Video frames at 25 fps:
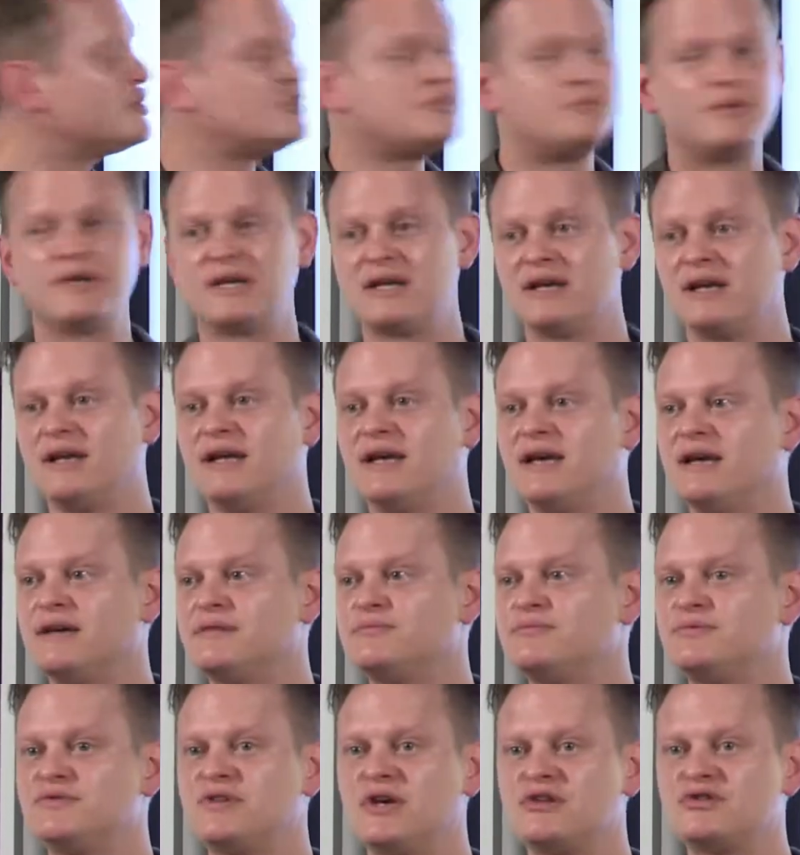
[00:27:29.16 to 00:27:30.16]
just to be
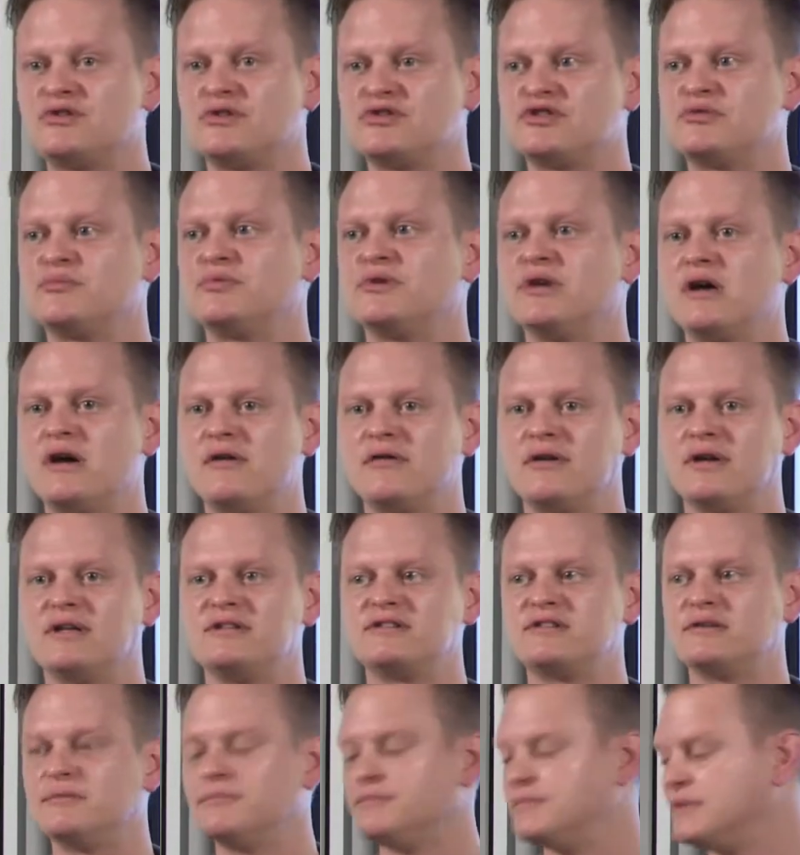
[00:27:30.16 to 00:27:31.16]
clear, social
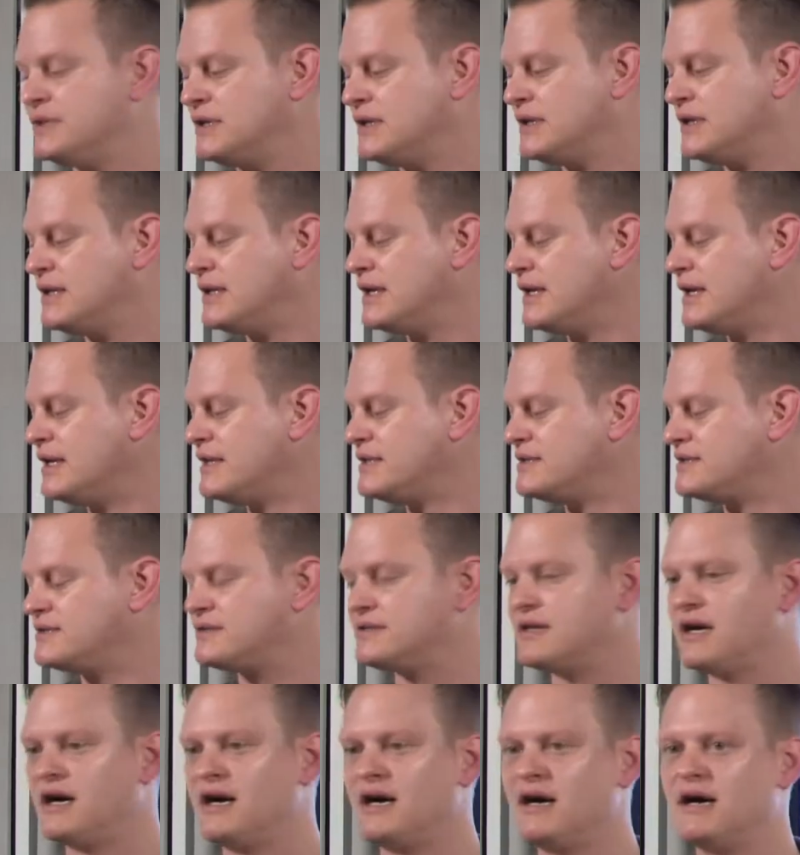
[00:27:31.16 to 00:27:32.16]
entrepreneurialism
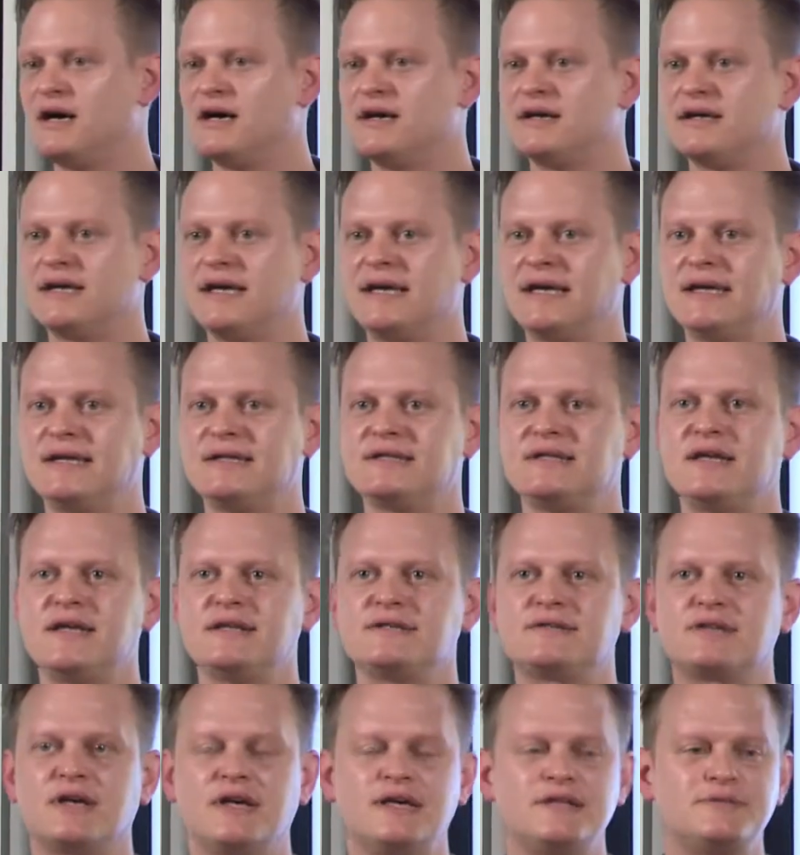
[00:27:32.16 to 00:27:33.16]

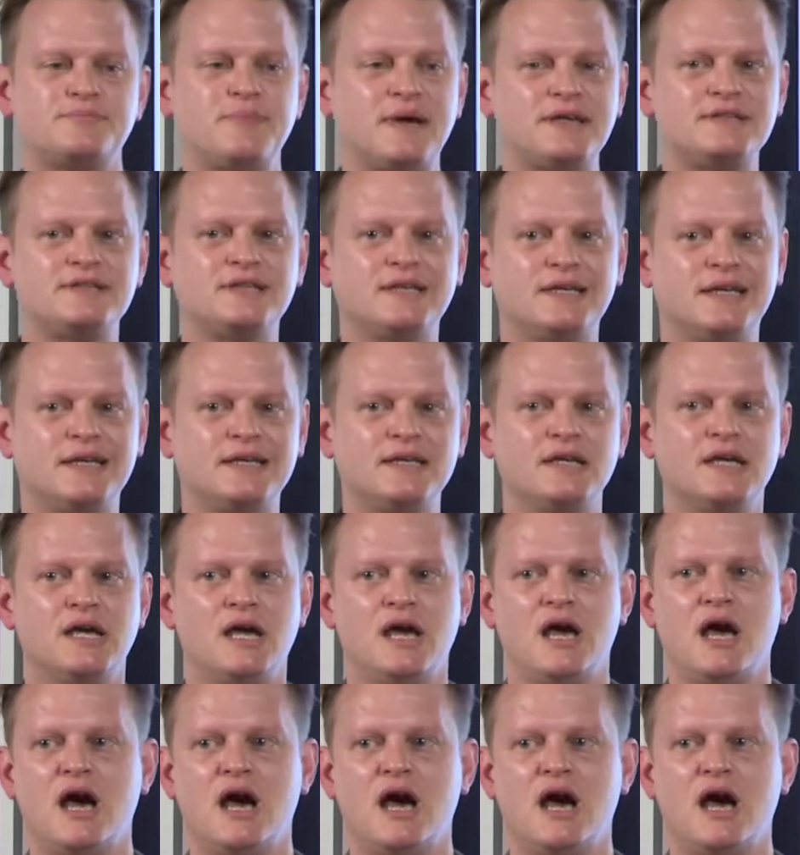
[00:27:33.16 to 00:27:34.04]
it's basically